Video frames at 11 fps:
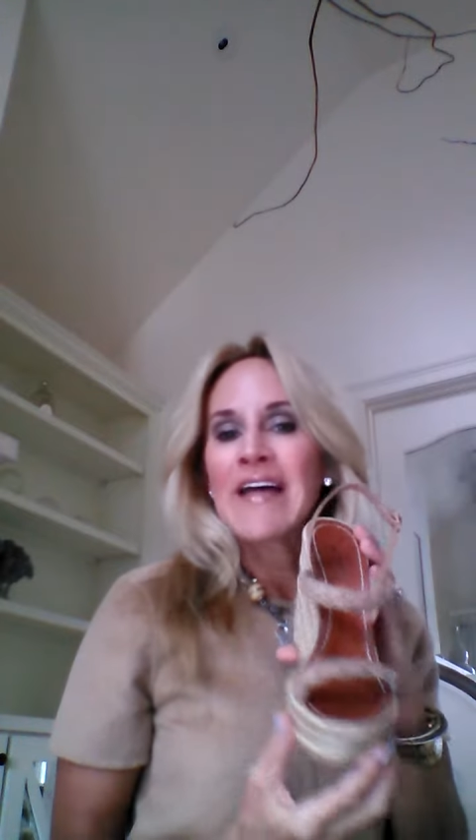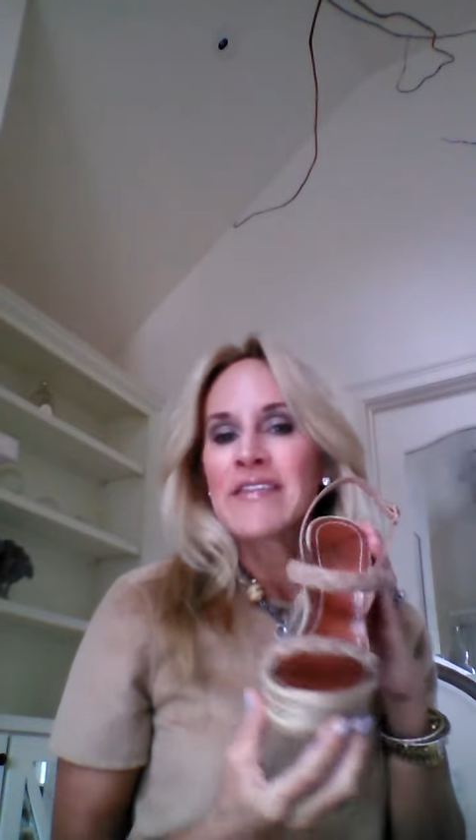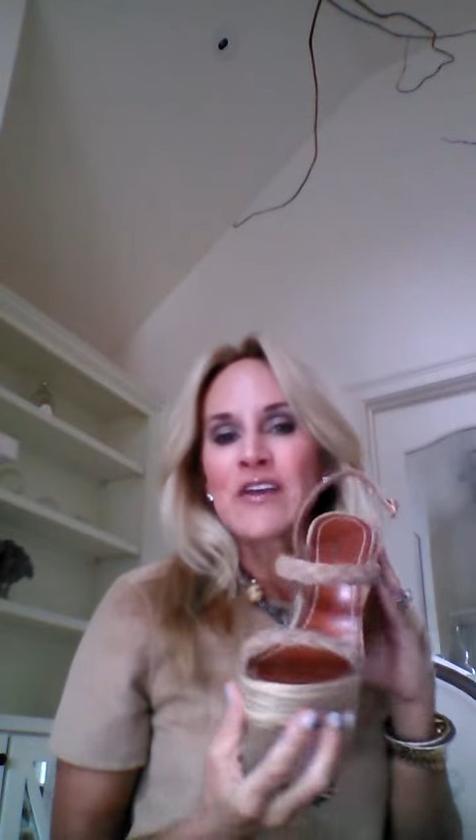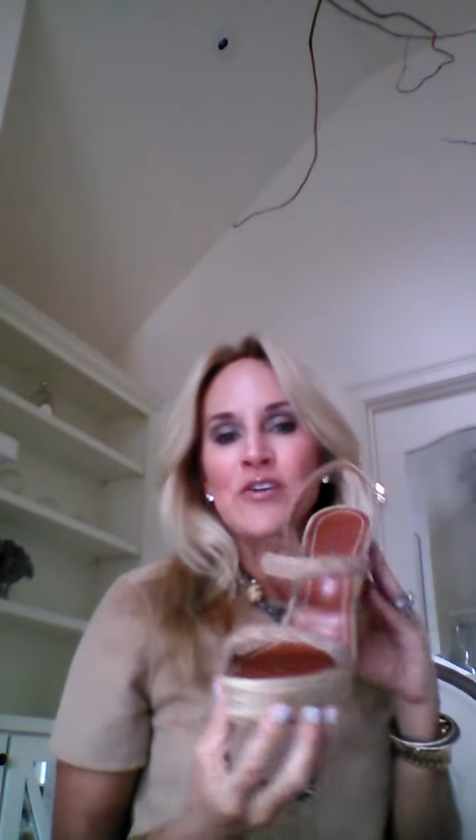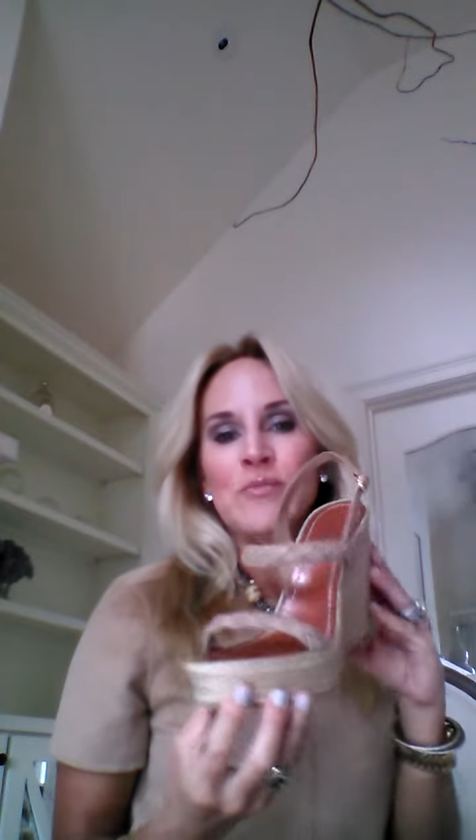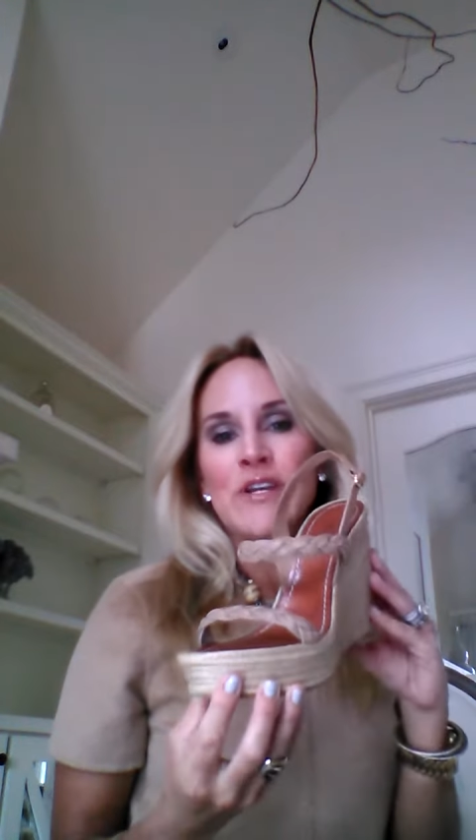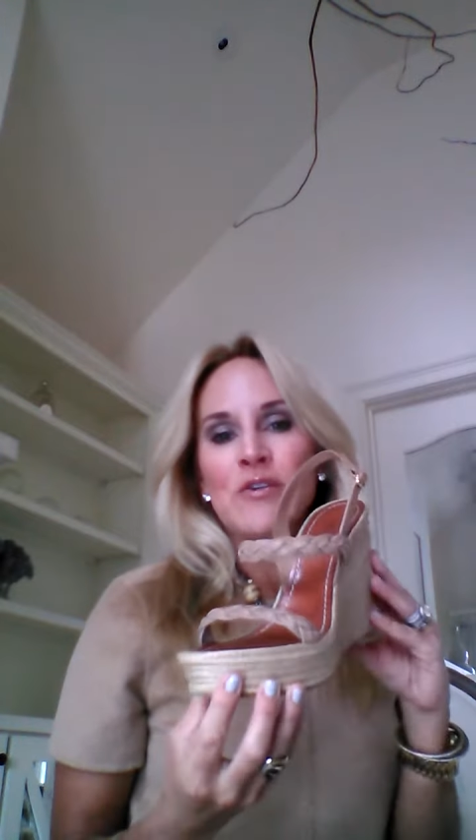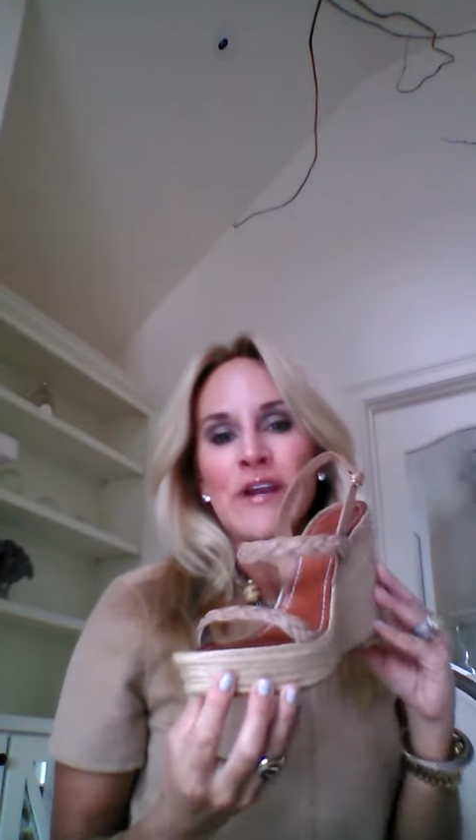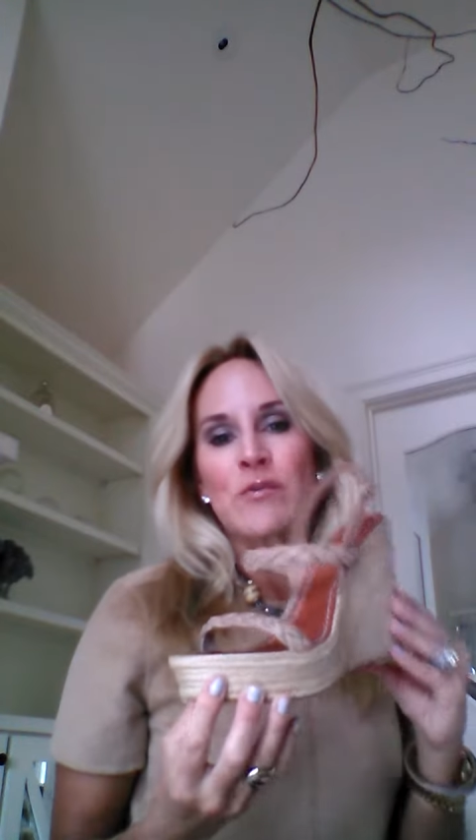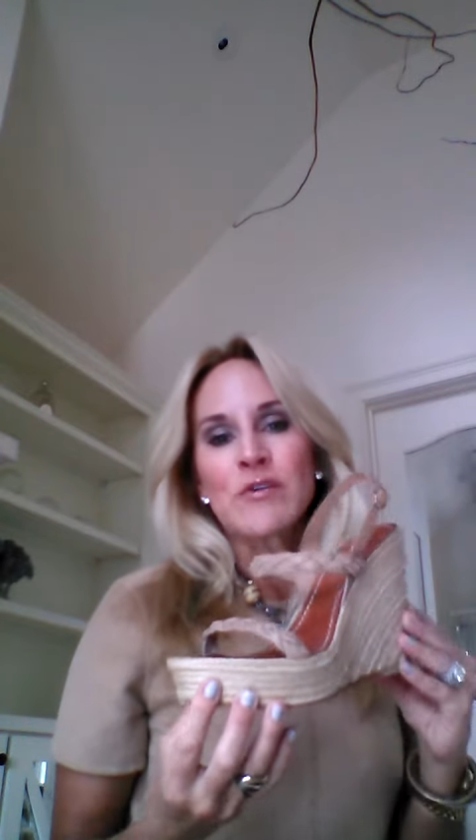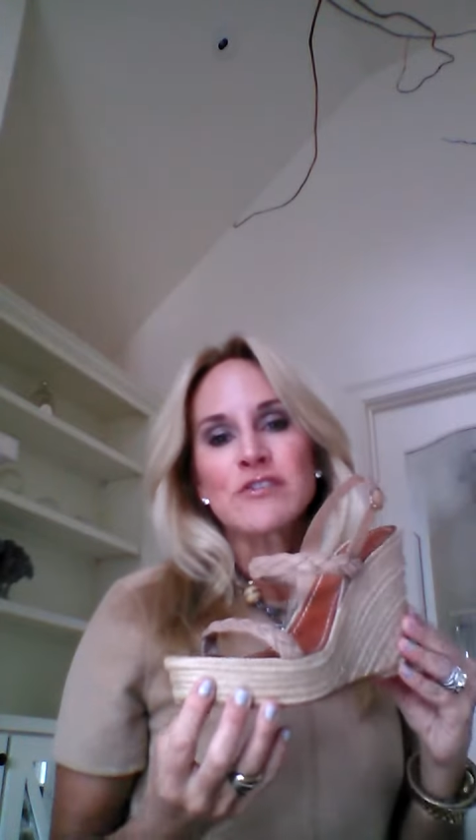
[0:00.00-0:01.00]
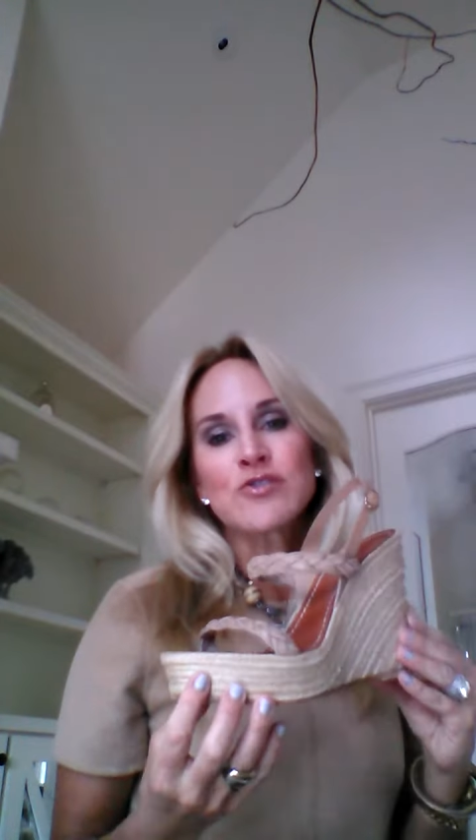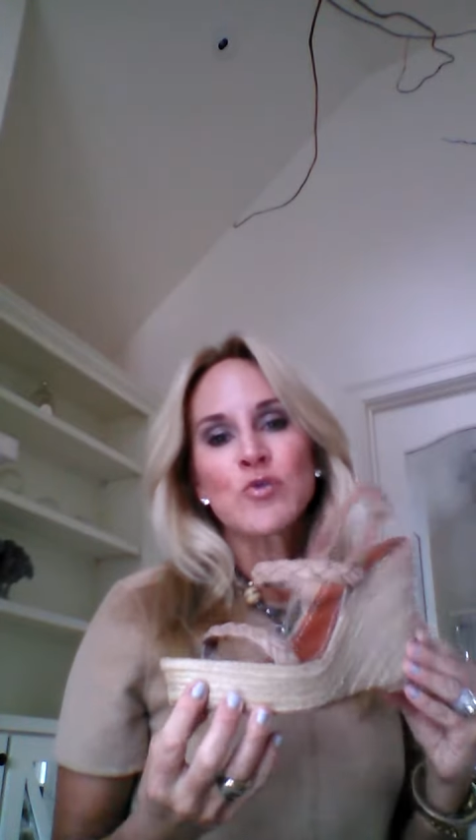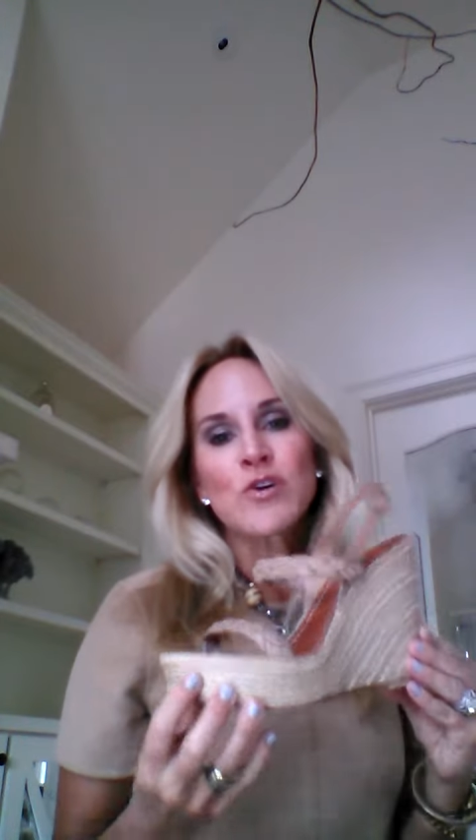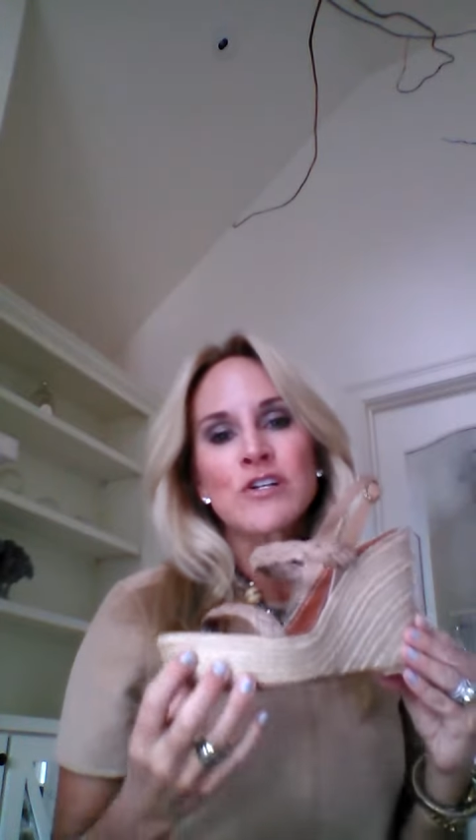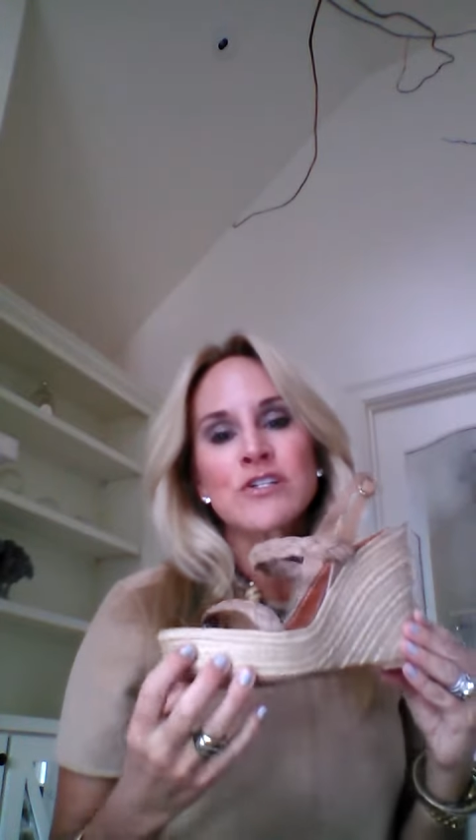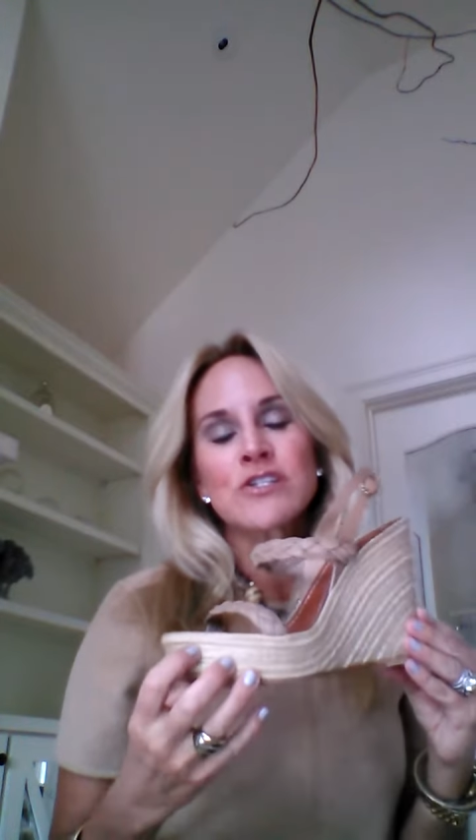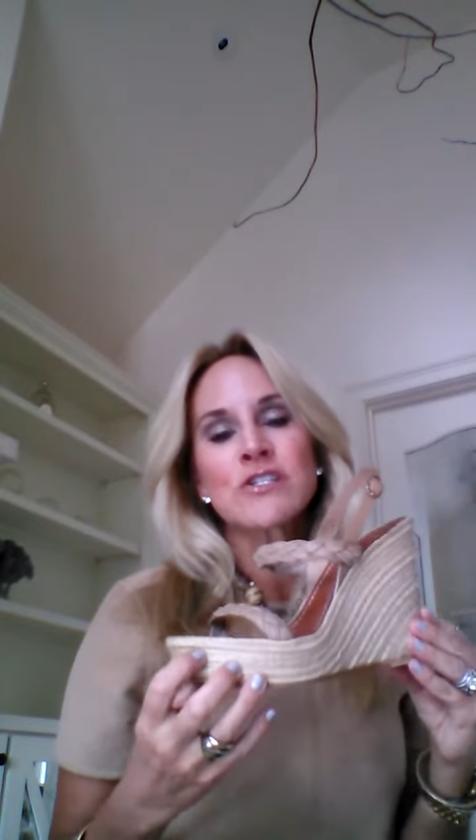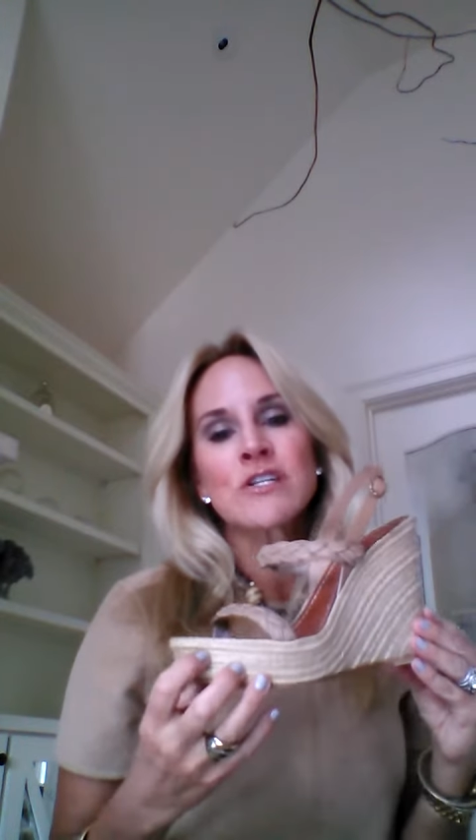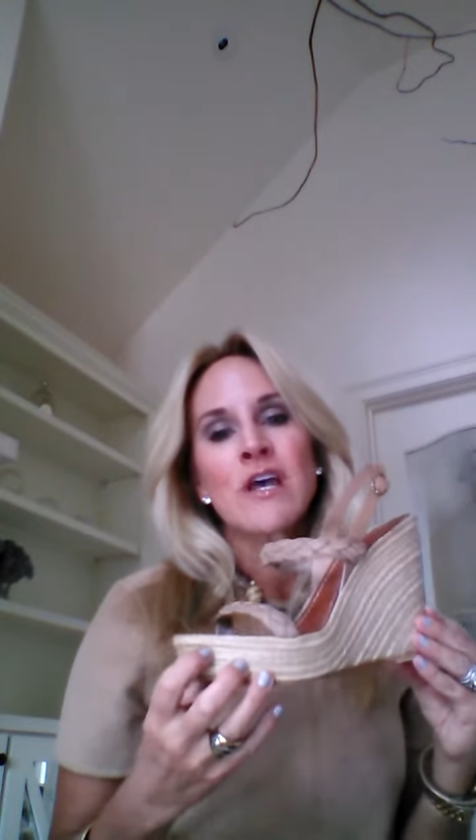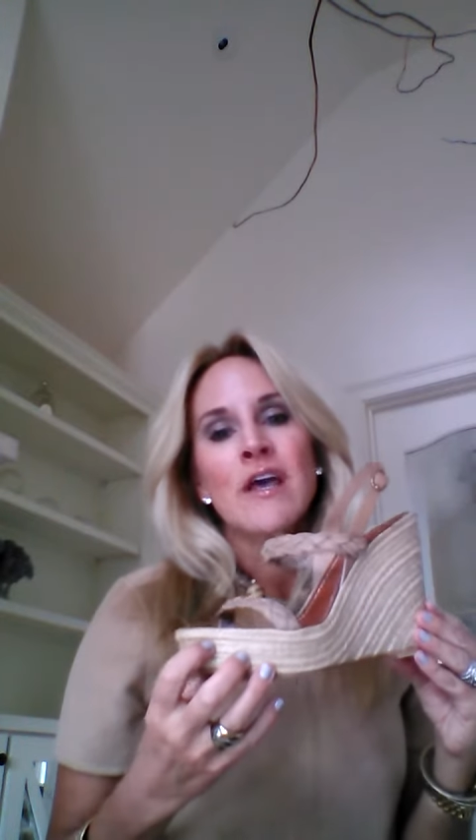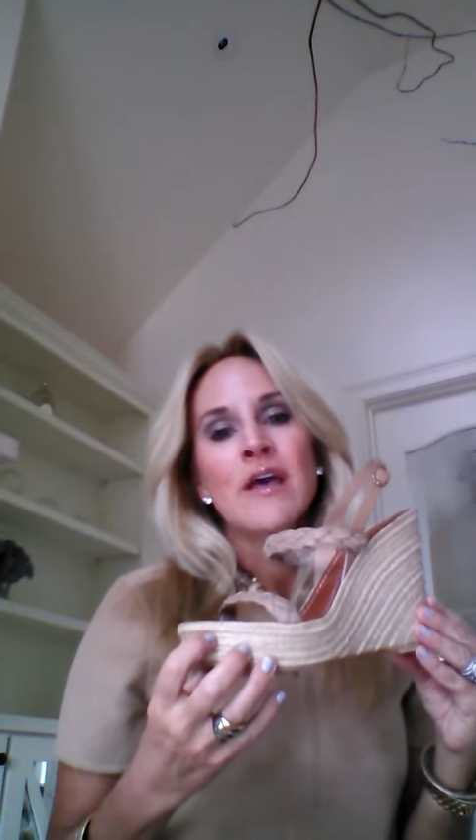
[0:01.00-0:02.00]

I think it'll be great with shorts,